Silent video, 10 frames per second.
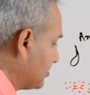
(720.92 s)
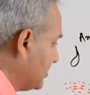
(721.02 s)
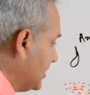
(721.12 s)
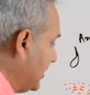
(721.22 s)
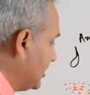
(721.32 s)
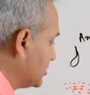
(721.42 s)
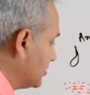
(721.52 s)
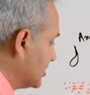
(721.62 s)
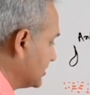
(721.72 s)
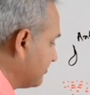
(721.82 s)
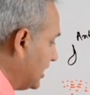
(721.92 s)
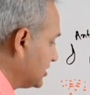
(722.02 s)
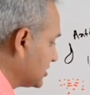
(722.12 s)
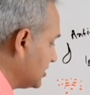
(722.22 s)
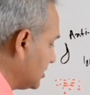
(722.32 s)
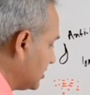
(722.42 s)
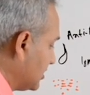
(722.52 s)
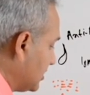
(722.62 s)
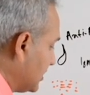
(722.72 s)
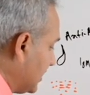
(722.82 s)
BH so it is fast,
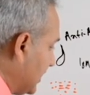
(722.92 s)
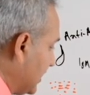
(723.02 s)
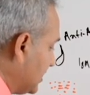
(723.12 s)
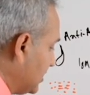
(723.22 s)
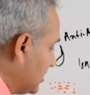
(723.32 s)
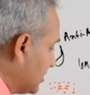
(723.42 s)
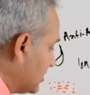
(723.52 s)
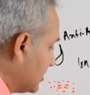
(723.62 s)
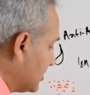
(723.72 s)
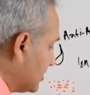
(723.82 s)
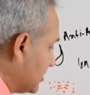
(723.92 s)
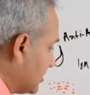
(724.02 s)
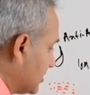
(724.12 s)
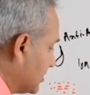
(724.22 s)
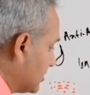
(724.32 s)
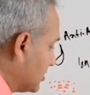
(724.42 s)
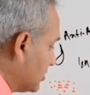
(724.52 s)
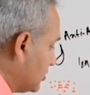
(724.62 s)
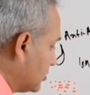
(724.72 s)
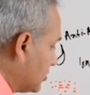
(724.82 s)
N,
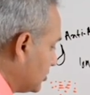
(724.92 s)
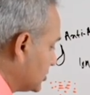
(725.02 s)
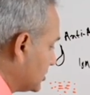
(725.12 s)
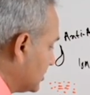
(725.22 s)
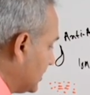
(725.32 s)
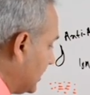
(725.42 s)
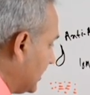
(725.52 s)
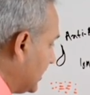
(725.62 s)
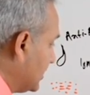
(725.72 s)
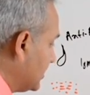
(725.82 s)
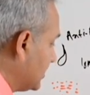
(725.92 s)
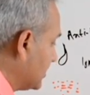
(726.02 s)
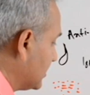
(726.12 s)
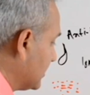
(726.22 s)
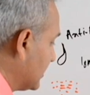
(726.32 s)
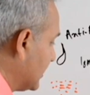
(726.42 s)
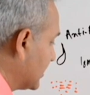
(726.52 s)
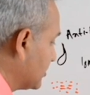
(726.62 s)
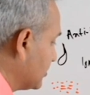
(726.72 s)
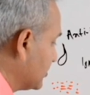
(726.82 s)
glucose and
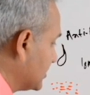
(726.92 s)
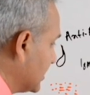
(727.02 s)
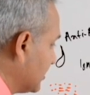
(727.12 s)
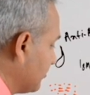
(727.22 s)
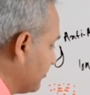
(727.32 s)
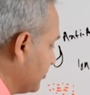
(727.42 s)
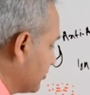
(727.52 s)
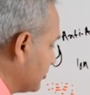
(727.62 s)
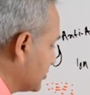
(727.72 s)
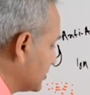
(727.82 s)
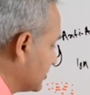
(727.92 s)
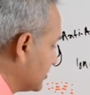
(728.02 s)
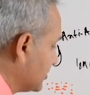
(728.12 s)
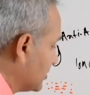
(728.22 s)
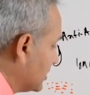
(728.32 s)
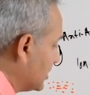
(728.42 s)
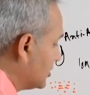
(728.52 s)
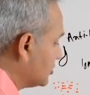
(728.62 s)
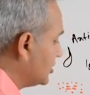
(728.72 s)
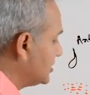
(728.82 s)
galactose and fucose.
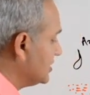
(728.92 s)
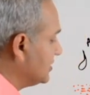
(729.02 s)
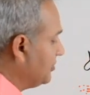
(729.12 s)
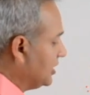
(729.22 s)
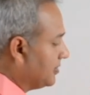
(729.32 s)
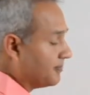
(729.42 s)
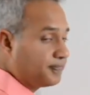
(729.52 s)
So this is the B,